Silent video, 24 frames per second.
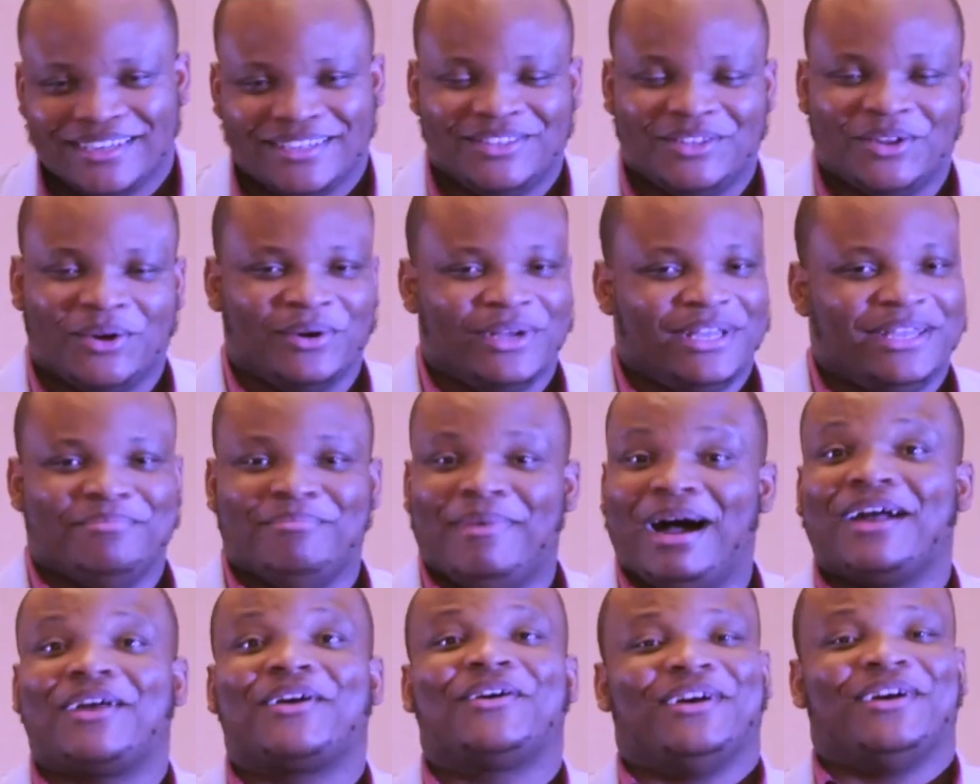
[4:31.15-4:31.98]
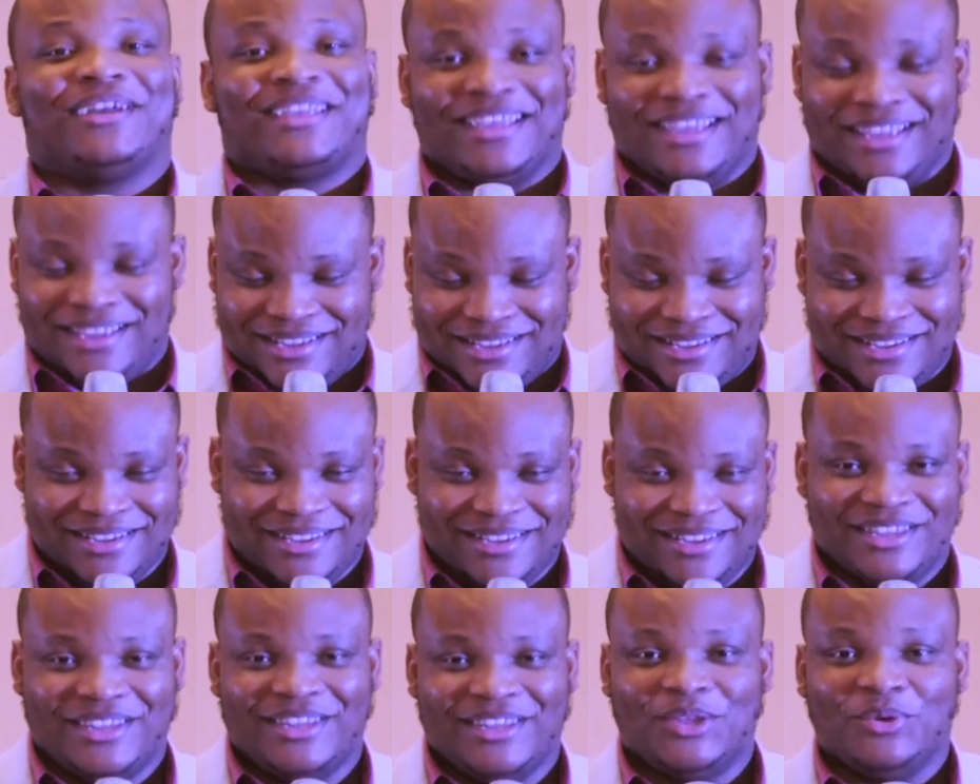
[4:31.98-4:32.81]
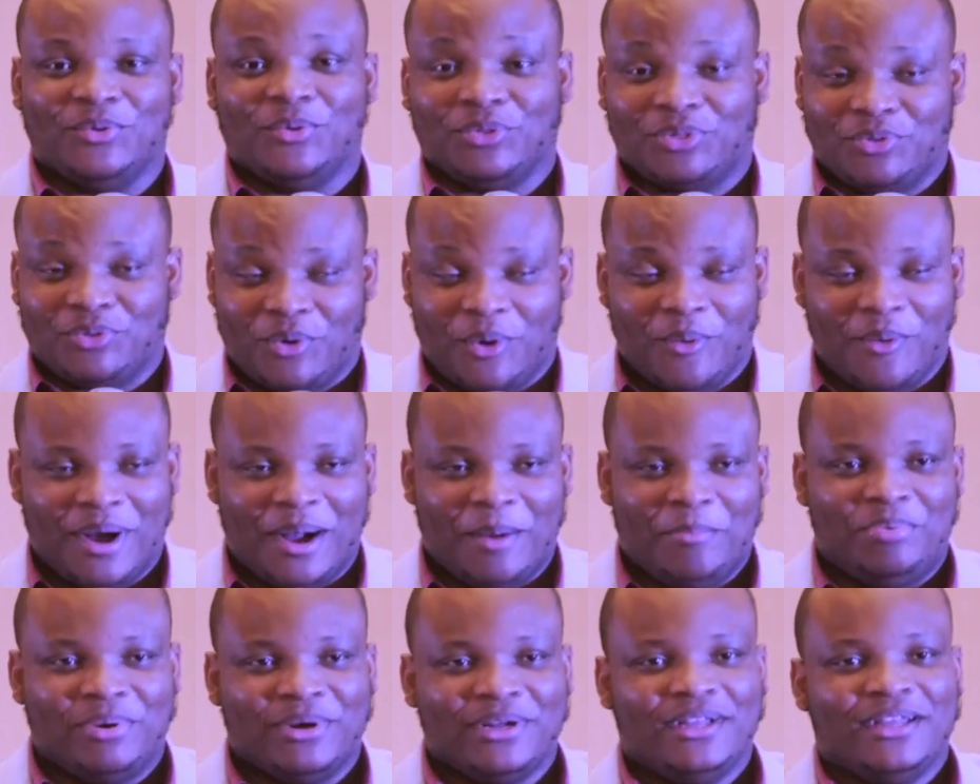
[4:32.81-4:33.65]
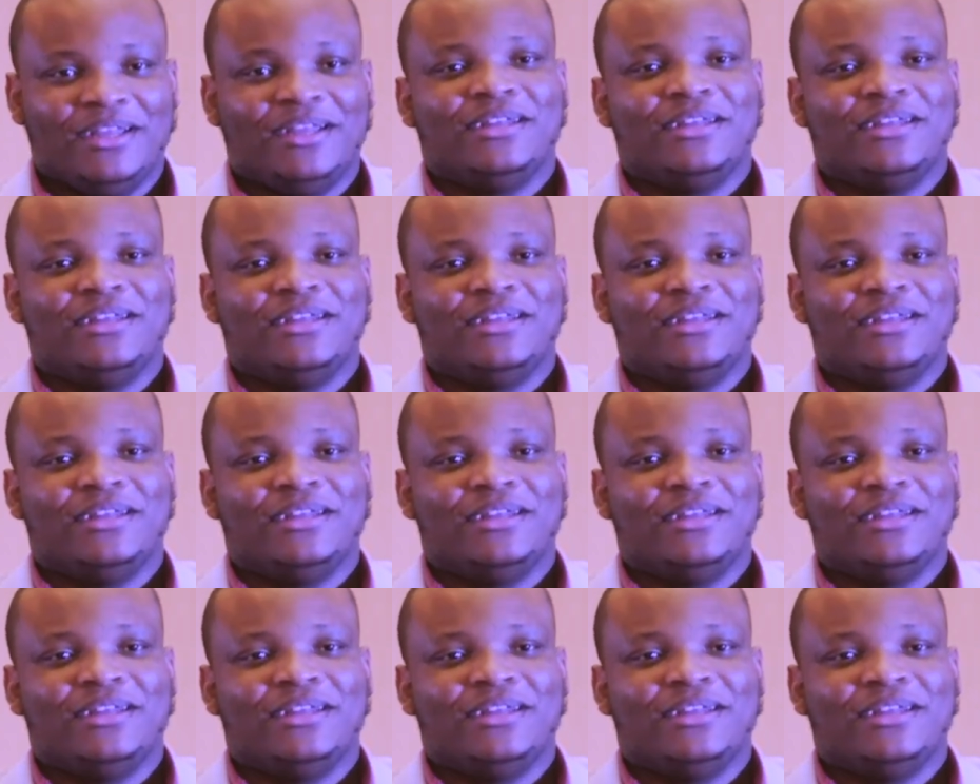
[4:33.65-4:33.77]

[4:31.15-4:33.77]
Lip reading: don't eat my cooking. You will throw up.